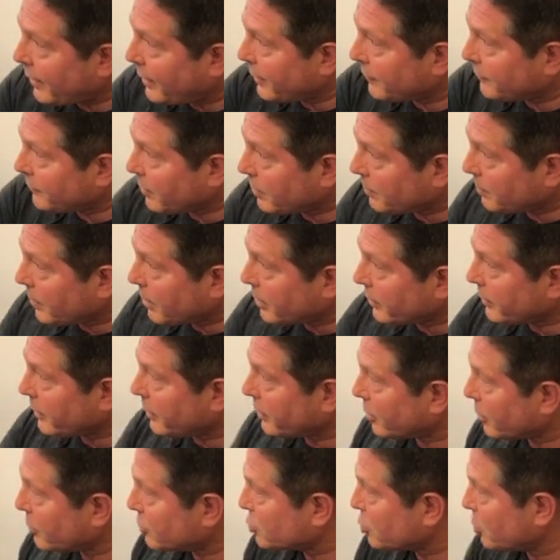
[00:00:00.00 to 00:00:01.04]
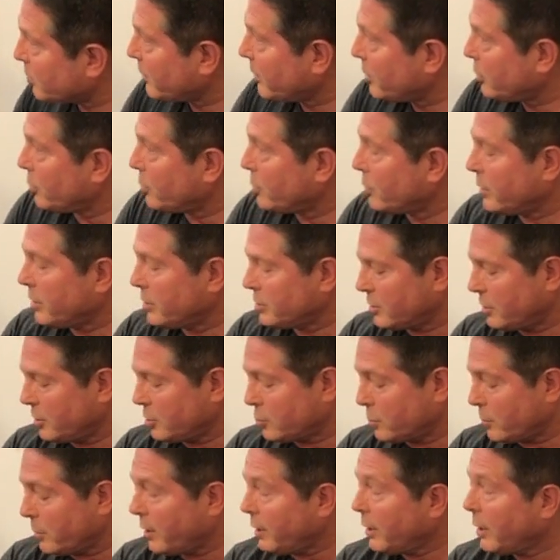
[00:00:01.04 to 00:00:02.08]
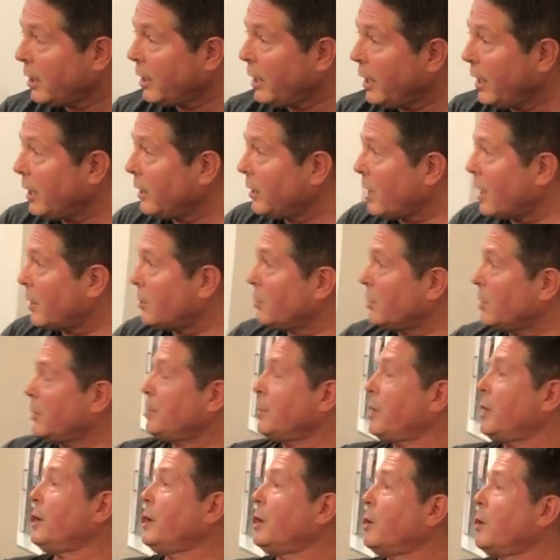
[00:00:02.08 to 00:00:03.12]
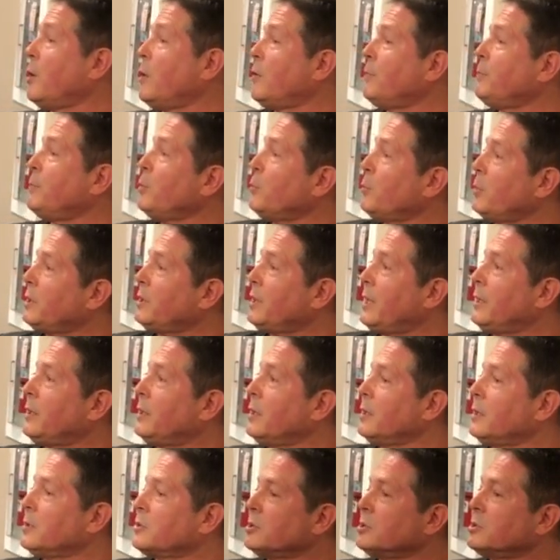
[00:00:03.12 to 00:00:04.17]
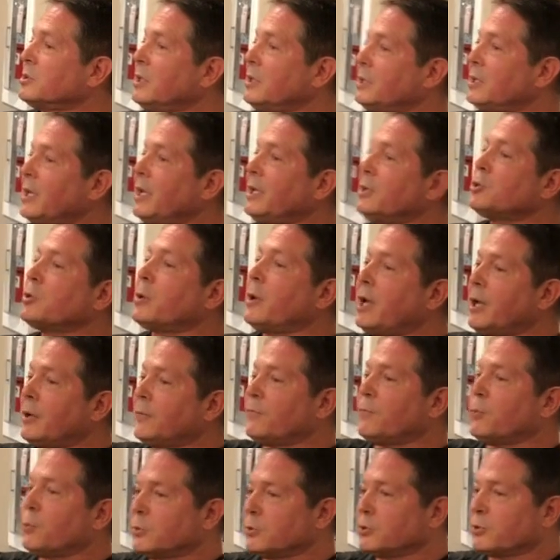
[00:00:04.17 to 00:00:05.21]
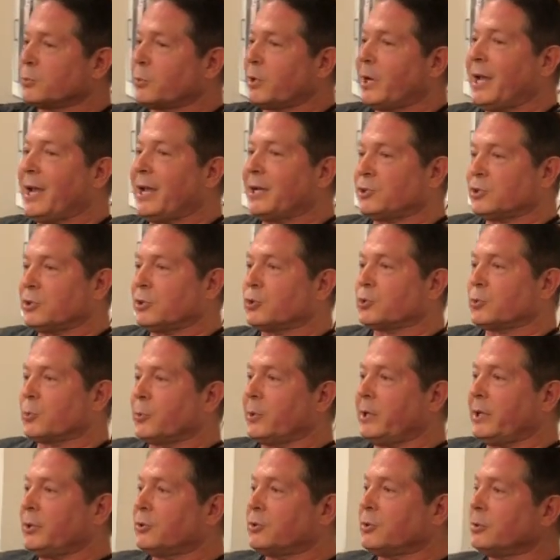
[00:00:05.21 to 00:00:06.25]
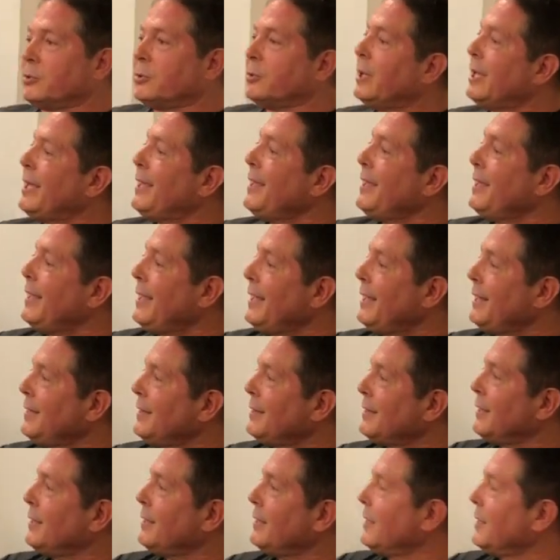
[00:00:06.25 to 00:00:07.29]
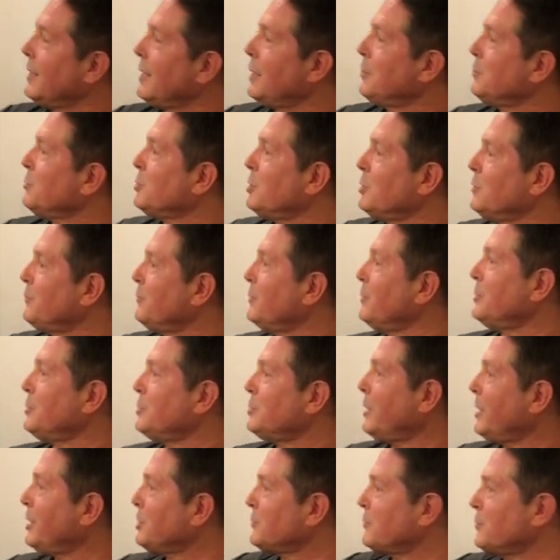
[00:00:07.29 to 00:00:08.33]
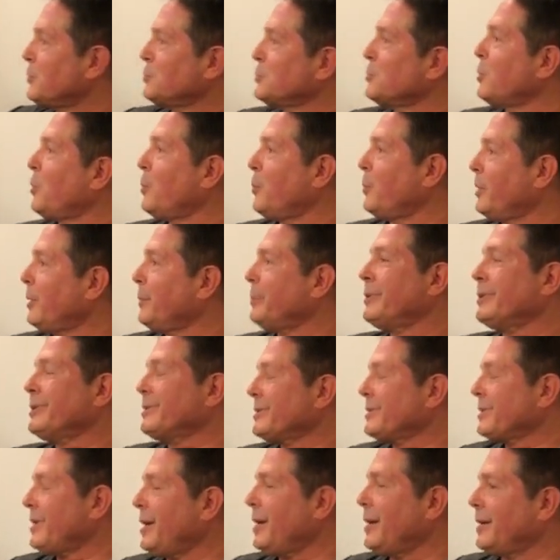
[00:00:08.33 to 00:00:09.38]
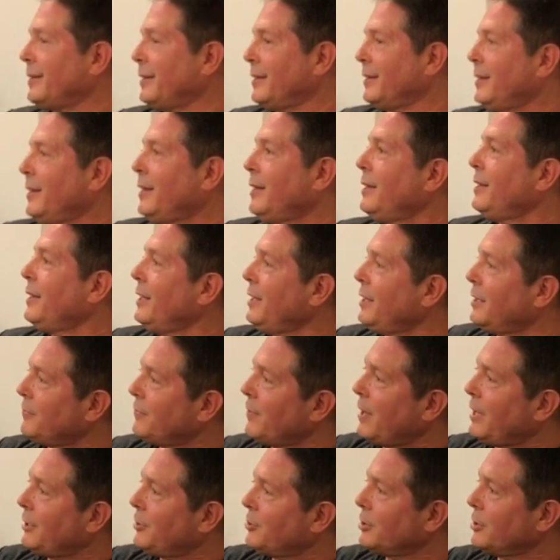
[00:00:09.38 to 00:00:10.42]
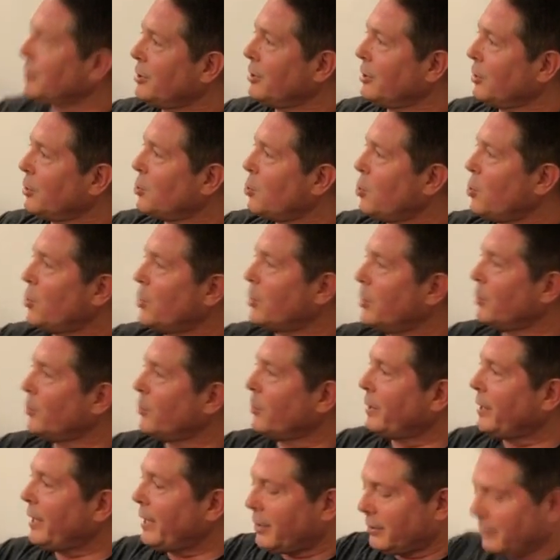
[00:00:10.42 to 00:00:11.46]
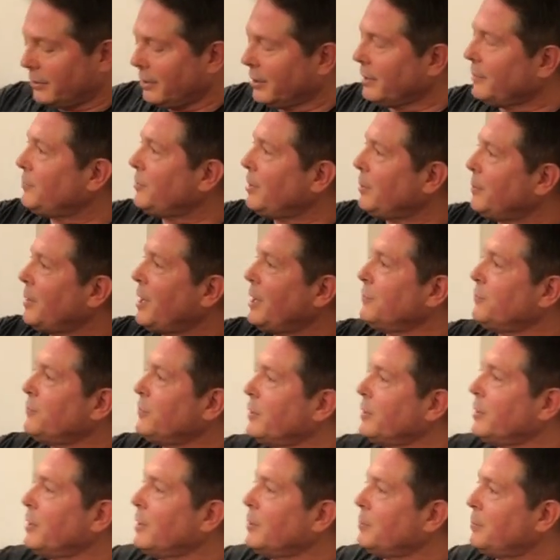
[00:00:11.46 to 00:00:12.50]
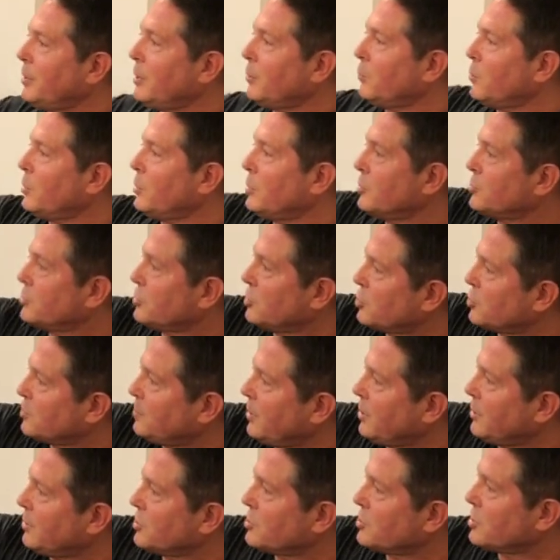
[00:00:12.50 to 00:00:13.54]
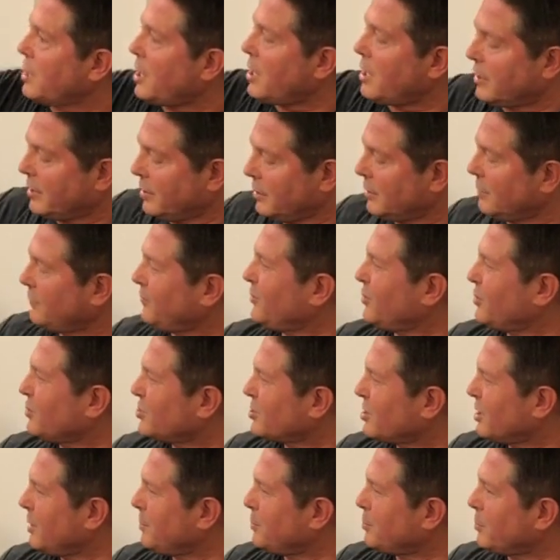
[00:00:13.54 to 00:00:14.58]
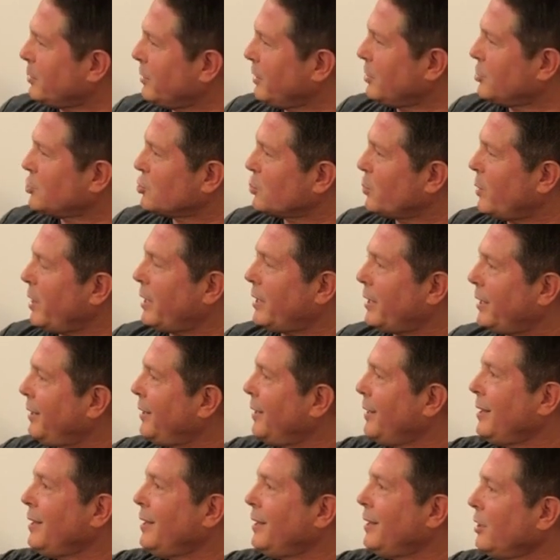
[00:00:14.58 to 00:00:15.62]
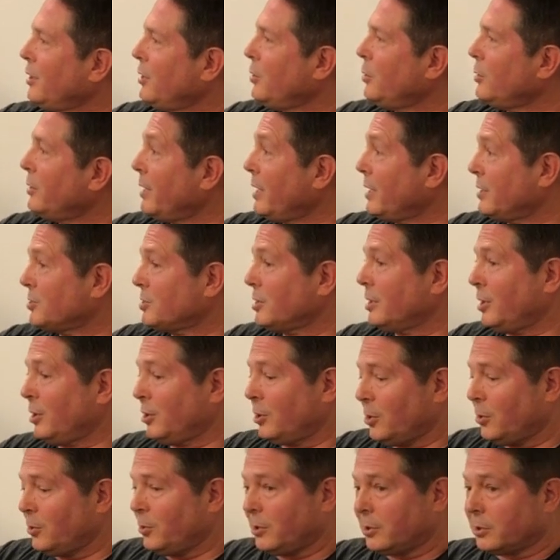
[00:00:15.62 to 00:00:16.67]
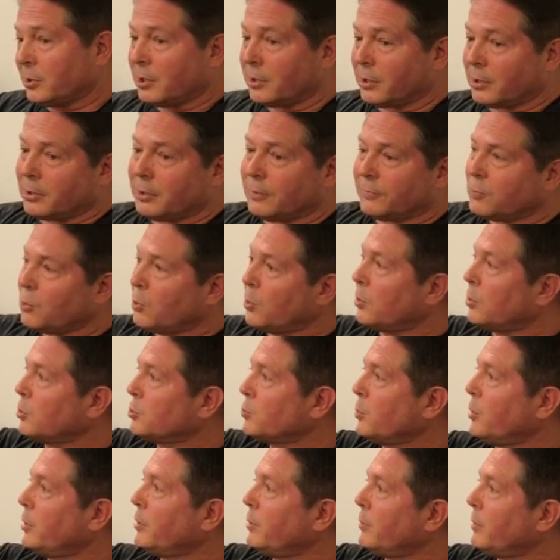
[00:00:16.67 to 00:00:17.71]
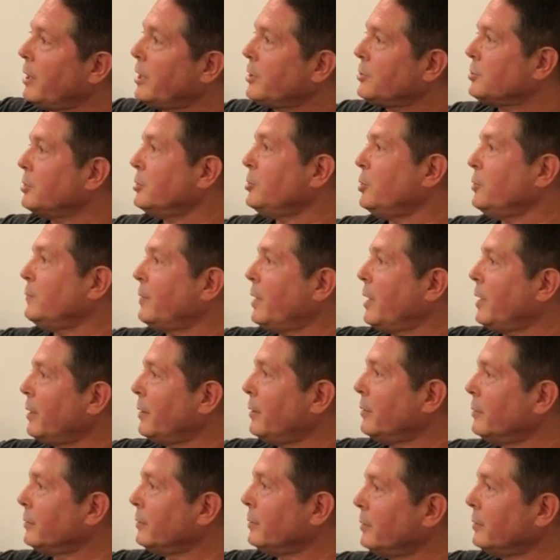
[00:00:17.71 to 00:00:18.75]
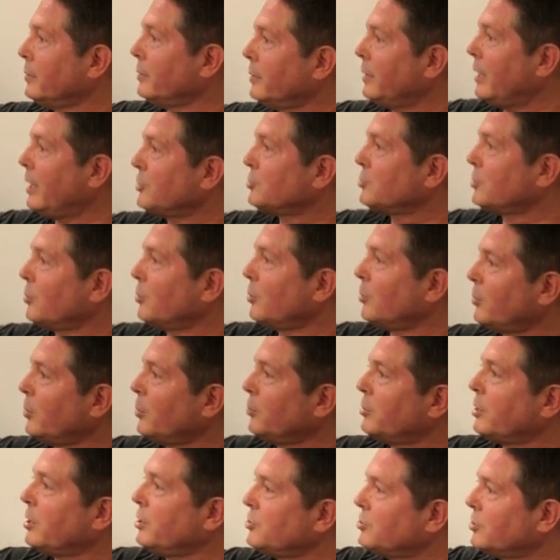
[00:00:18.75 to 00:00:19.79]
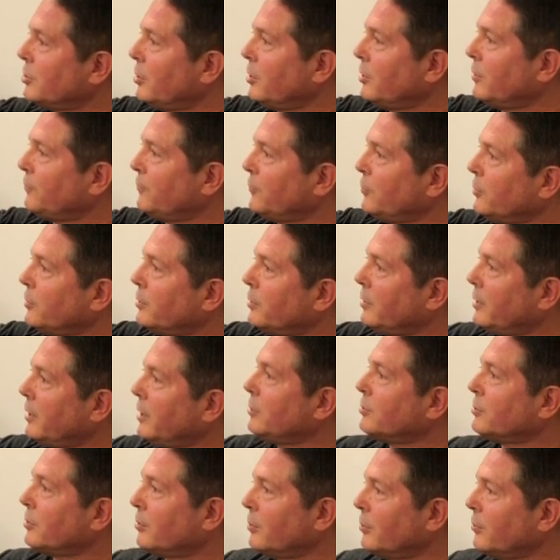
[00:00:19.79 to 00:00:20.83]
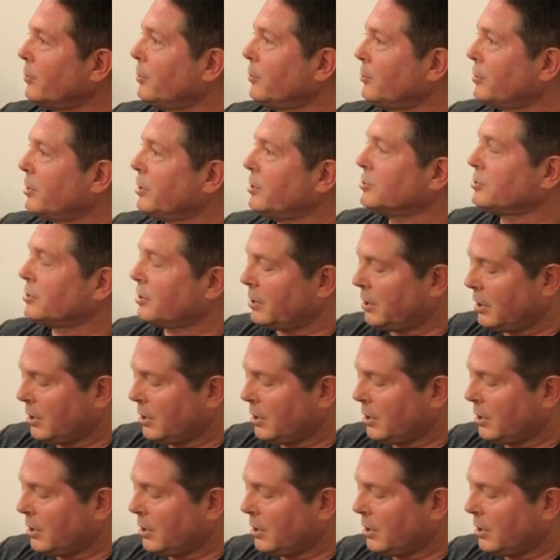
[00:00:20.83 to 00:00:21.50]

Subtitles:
have the ability to go so many degrees each way. And not only playing golf, but what that does is it takes ground force reactions away too. Anything that happens at the foot transfers all the way up to the socket. And if I turn a corner without lifting my foot up, it wants to spin the socket. If you're slippery and sweaty, next thing you know, you turn enough corners one direction, you've got an external rotation on the foot or an internal rotation.